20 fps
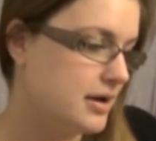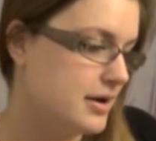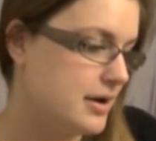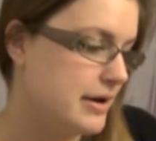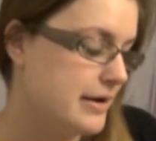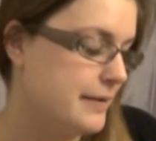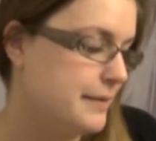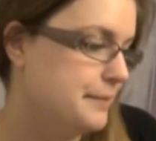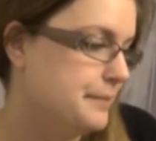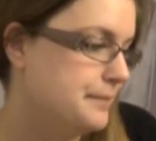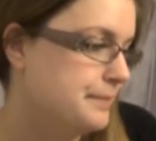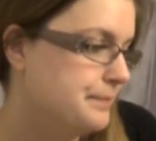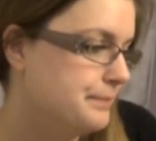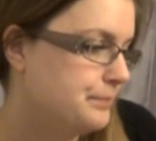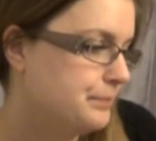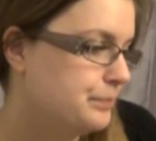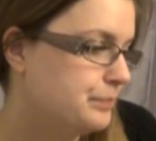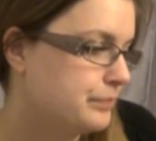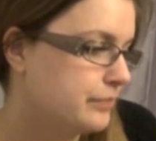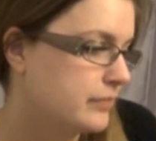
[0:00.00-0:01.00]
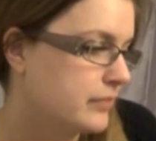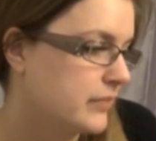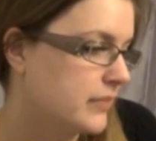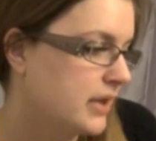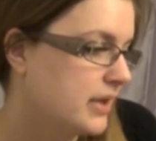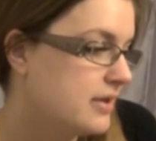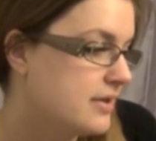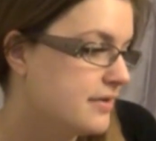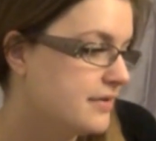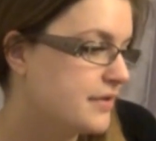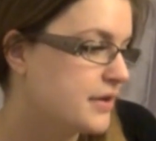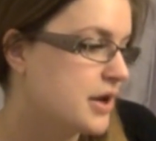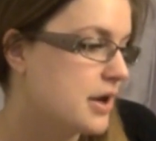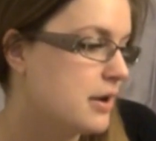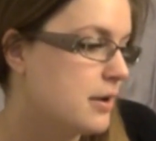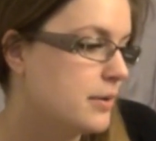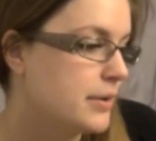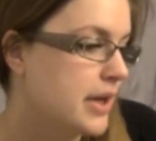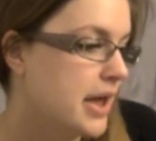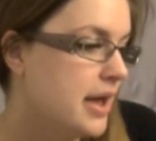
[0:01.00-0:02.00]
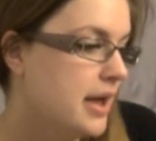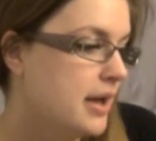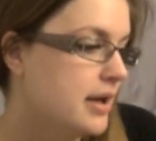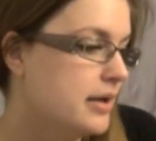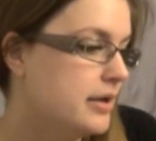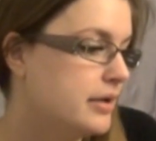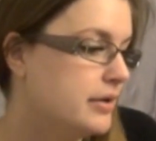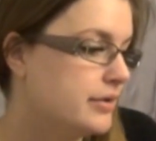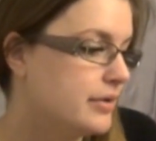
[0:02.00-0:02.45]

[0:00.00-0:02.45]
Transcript: Um, so yeah,